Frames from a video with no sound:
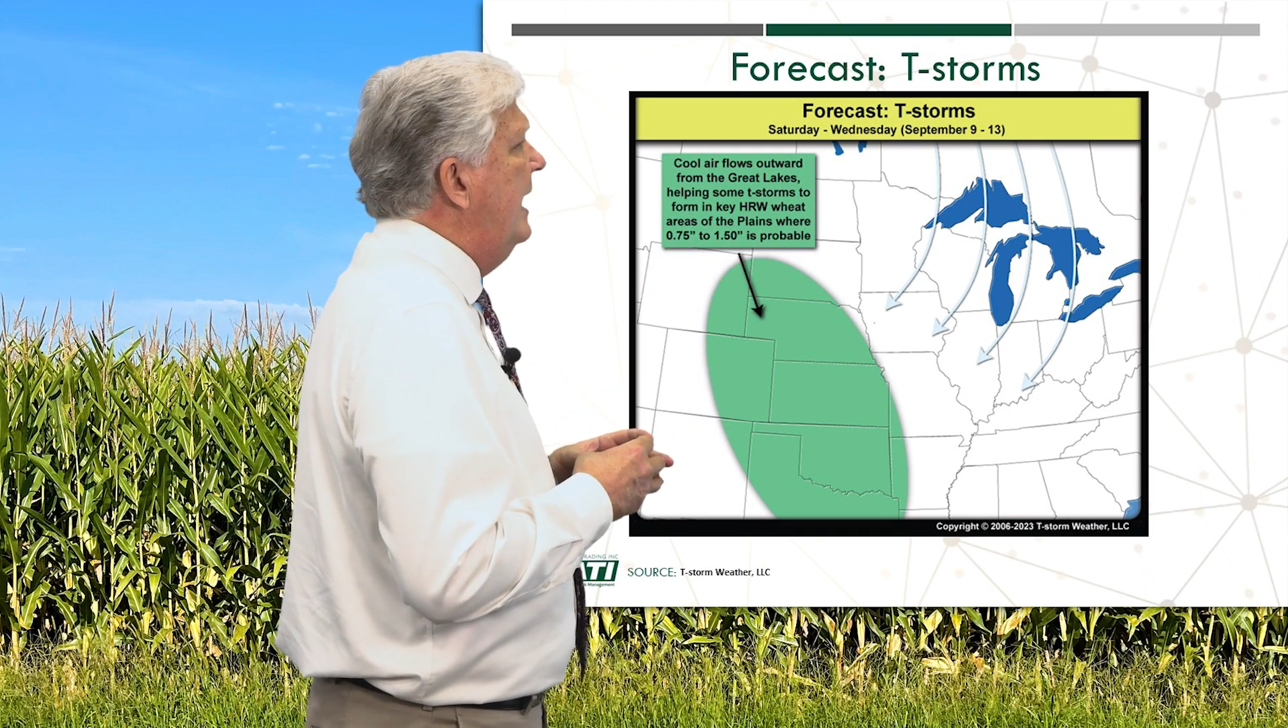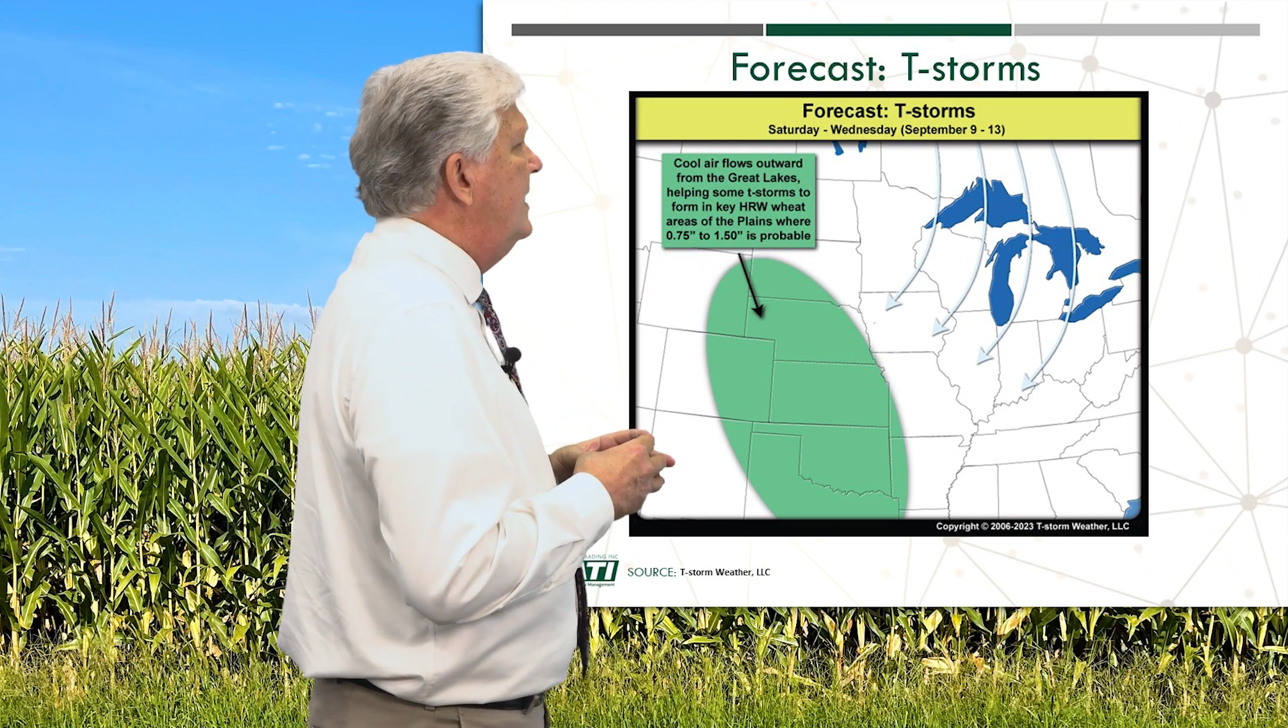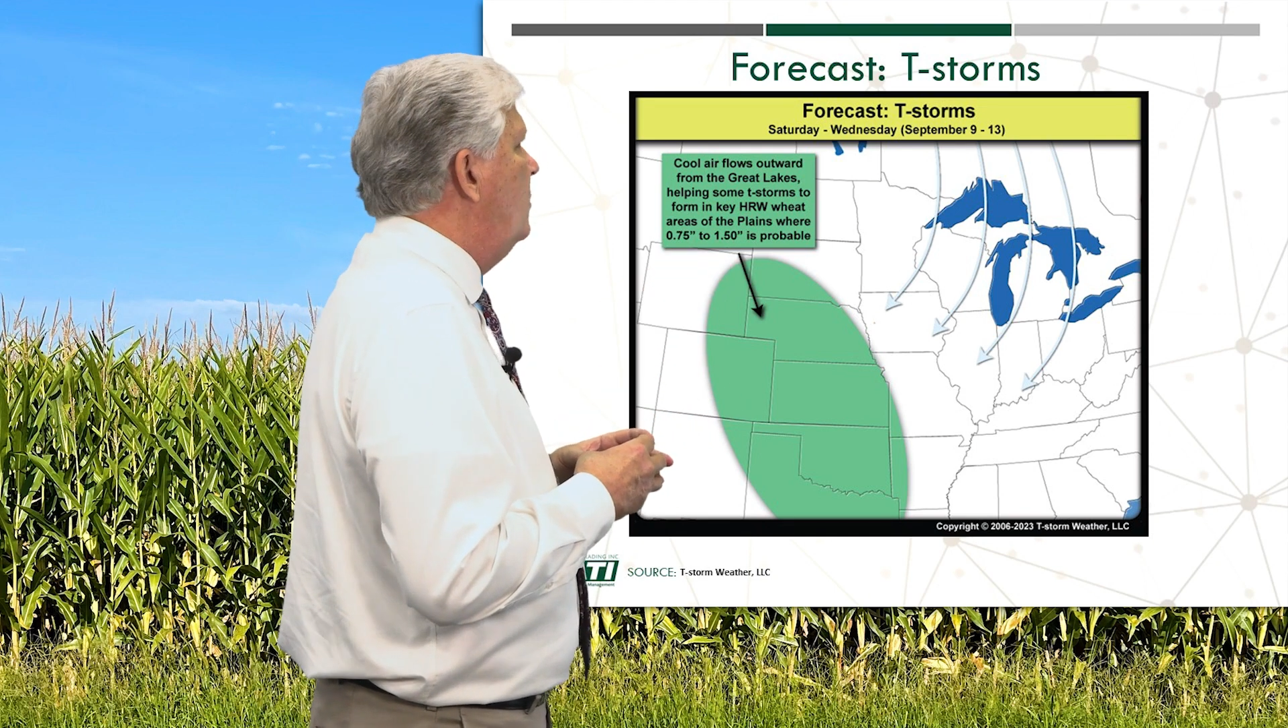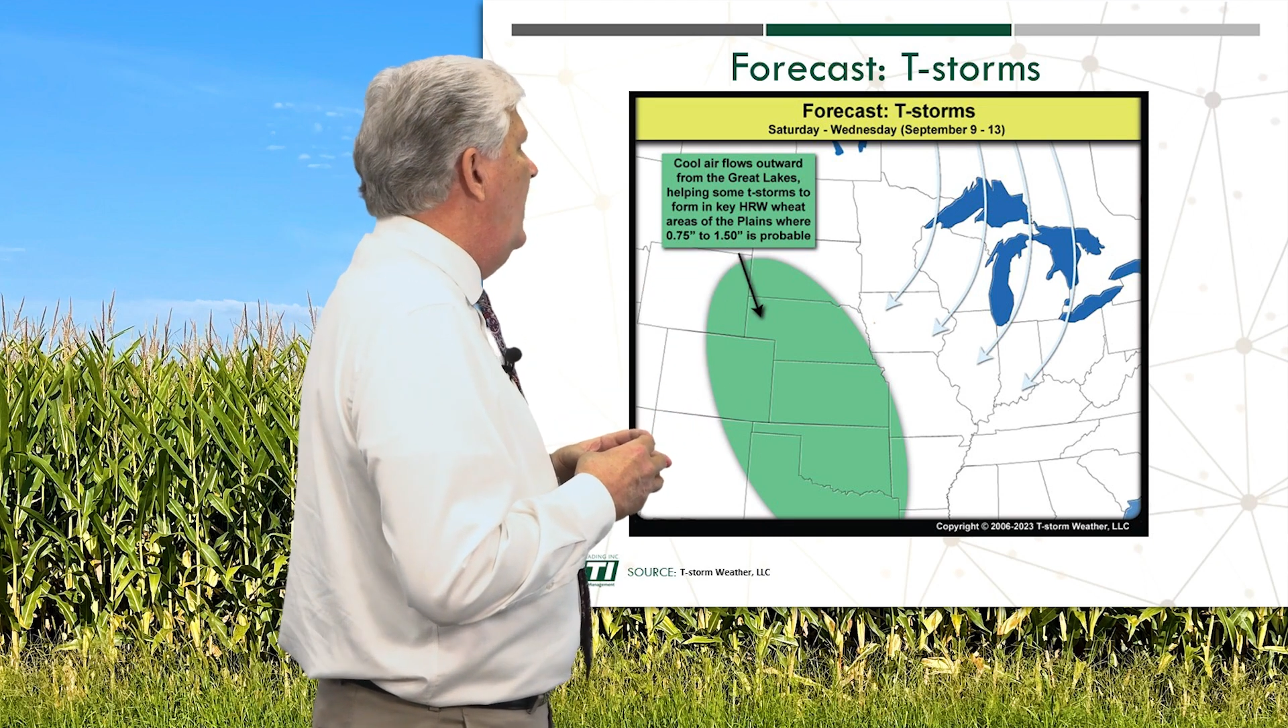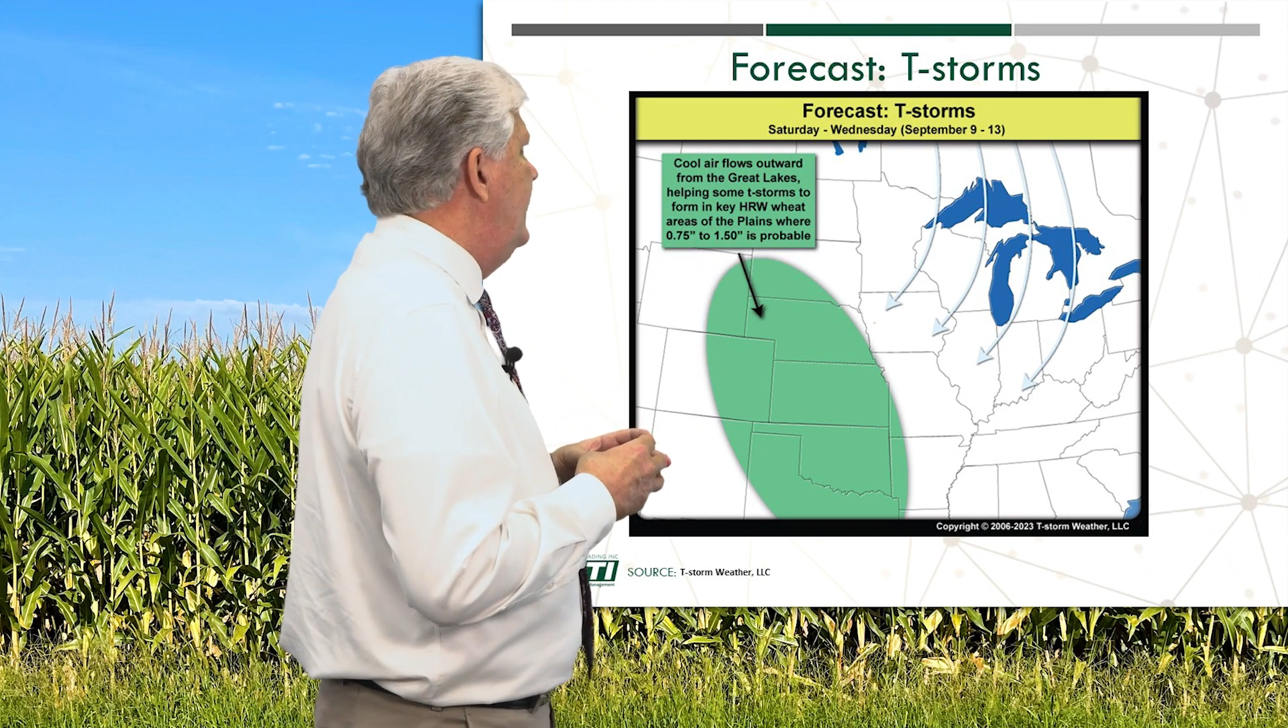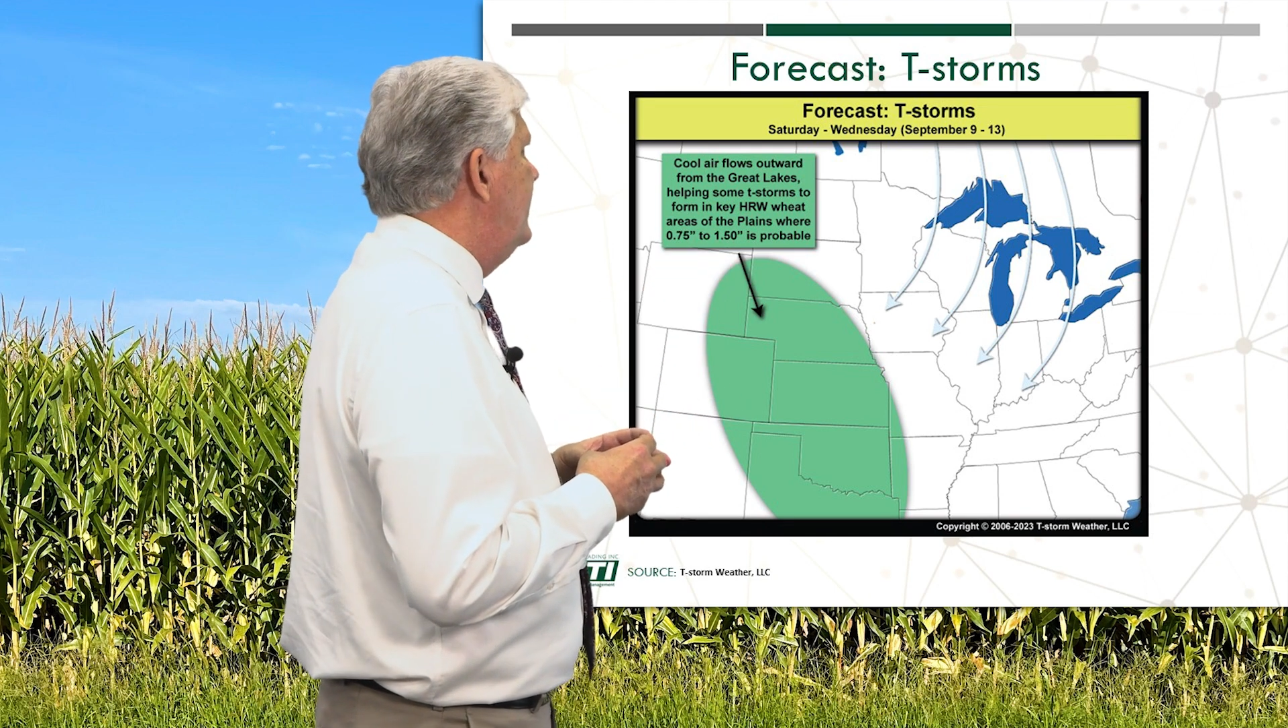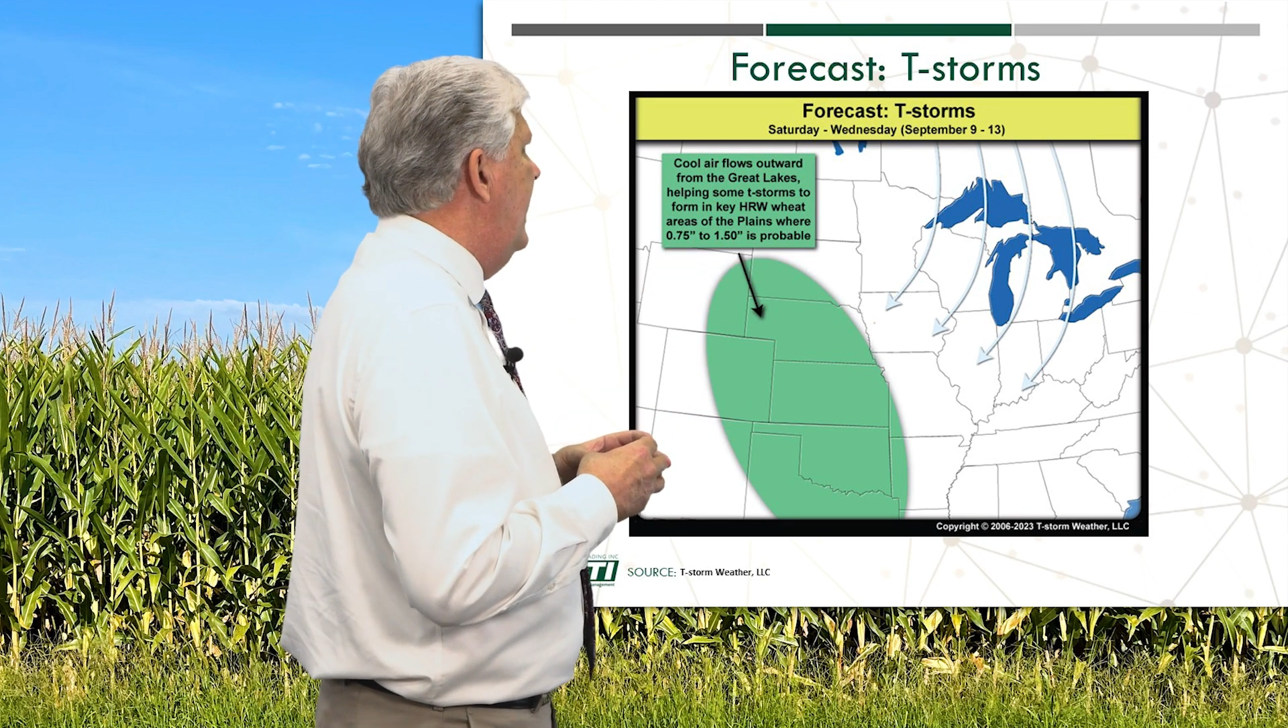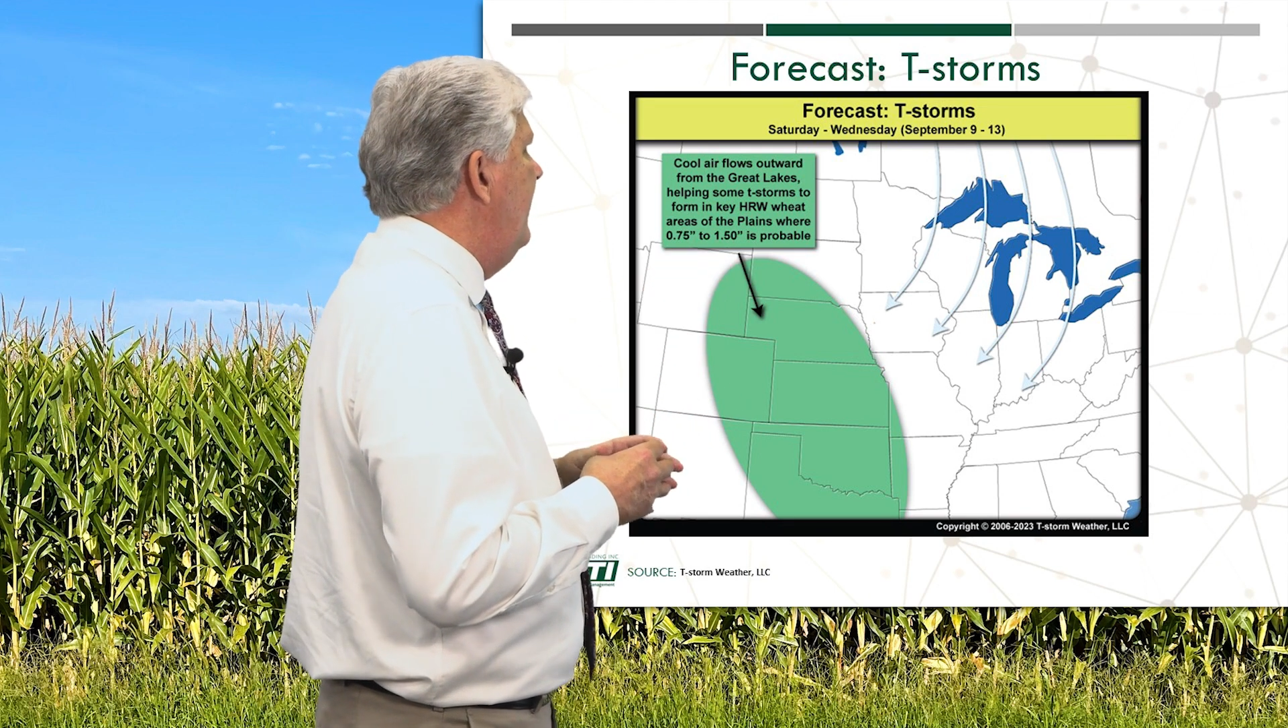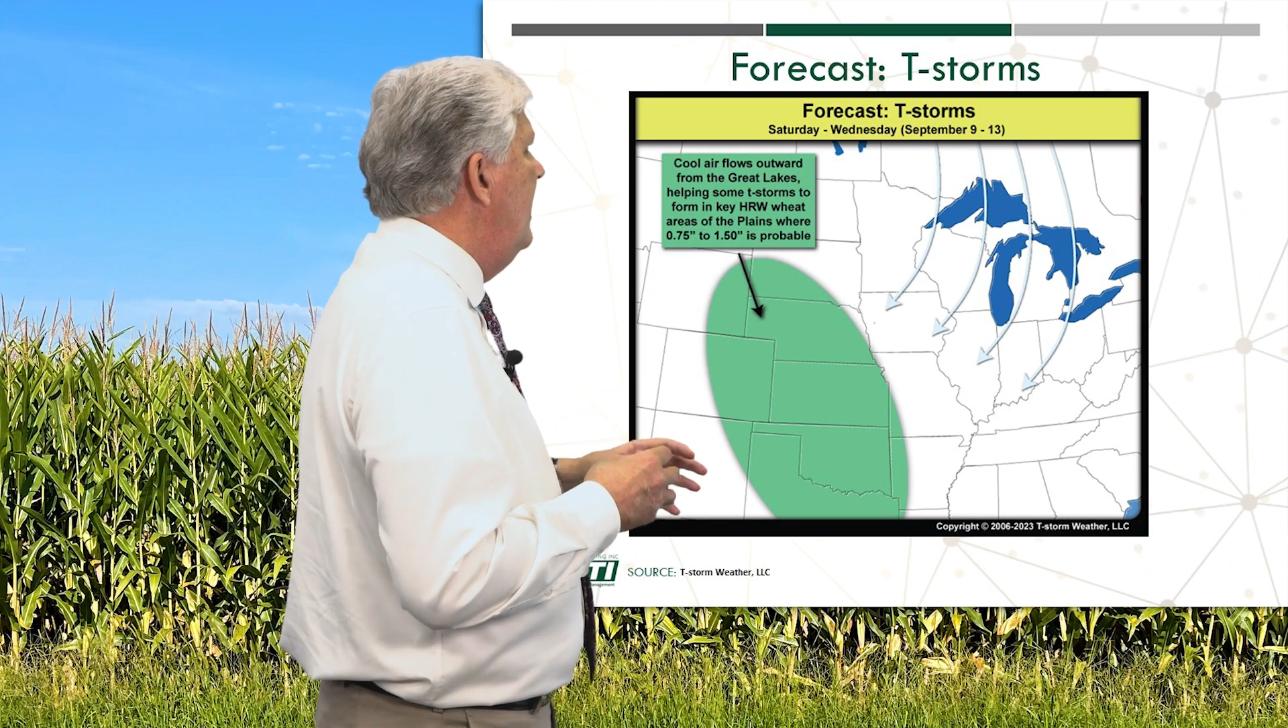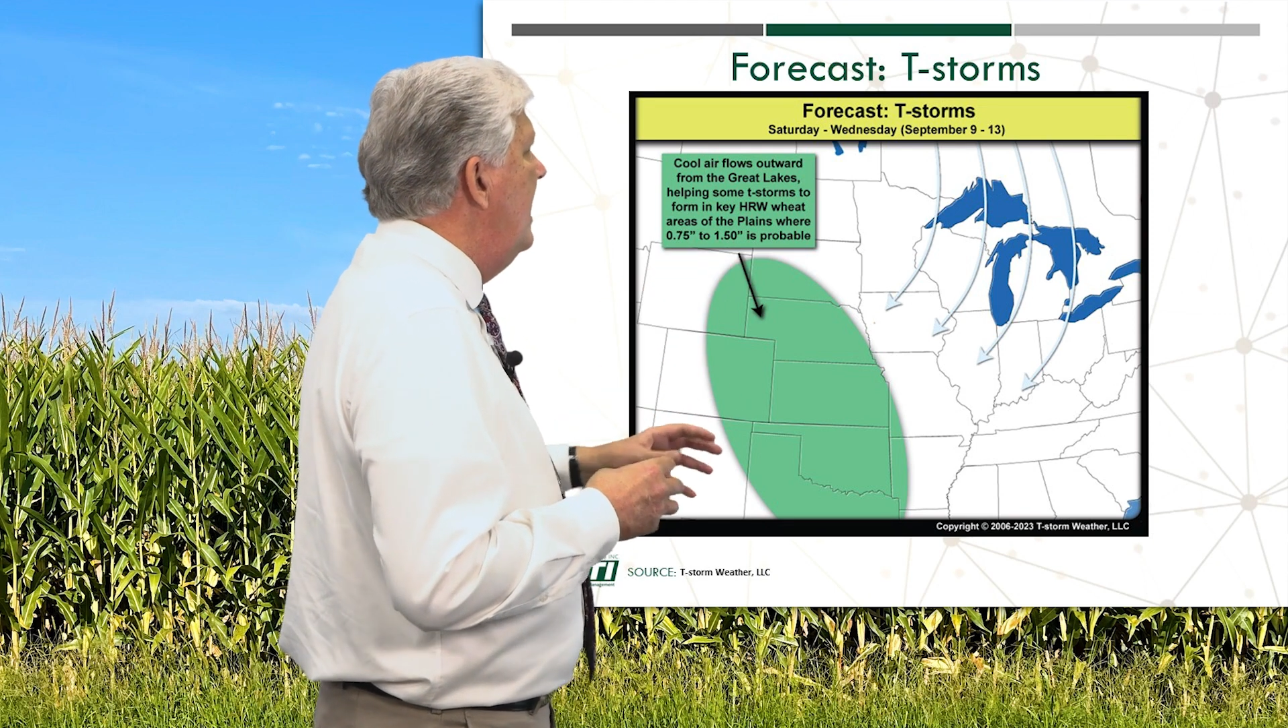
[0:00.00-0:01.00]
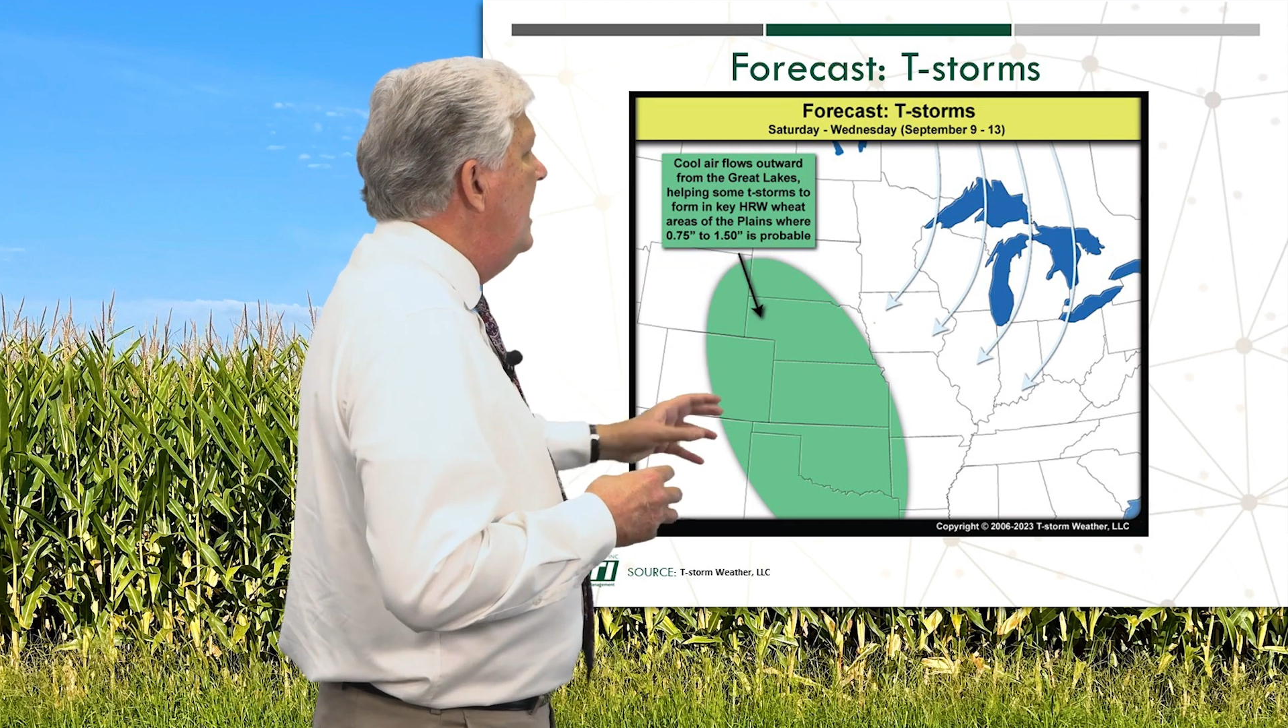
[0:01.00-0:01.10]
next Wednesday.